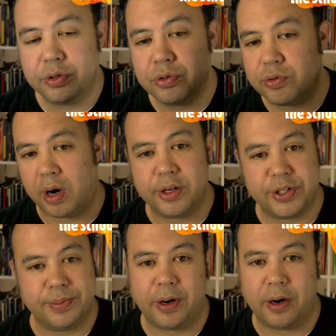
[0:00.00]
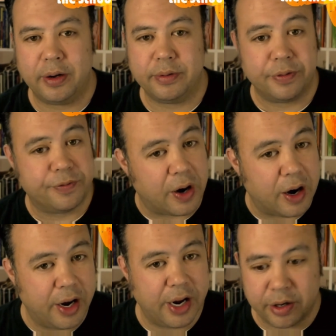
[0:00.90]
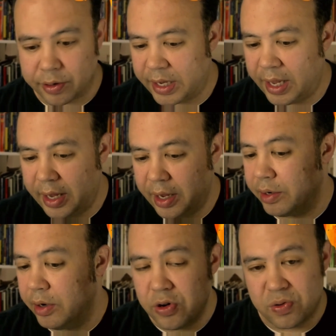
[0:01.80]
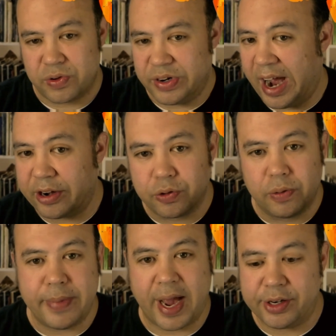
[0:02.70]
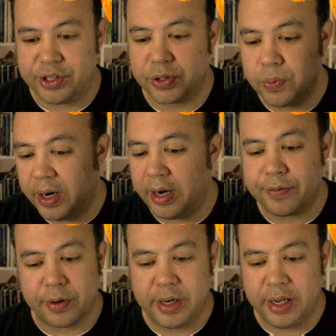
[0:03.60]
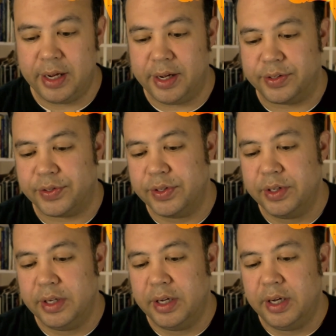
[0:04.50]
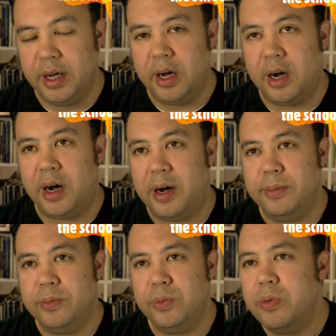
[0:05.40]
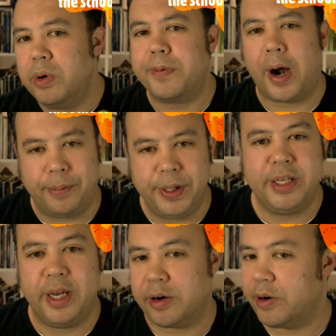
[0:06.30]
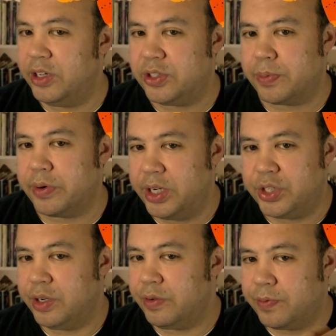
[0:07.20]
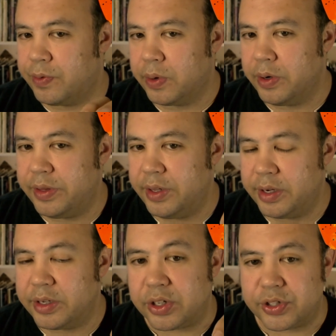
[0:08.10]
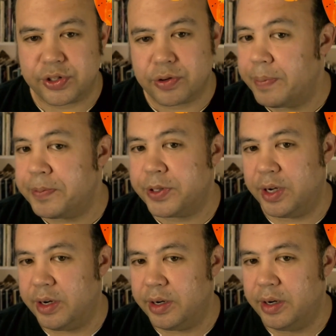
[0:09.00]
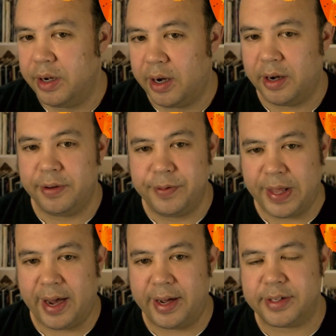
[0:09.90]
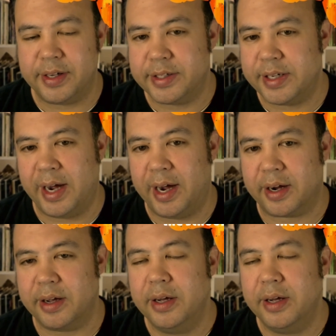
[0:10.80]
draws upon divine, arcane, or natural magics, whatever it is. We will probably take our inspiration for the description of that attack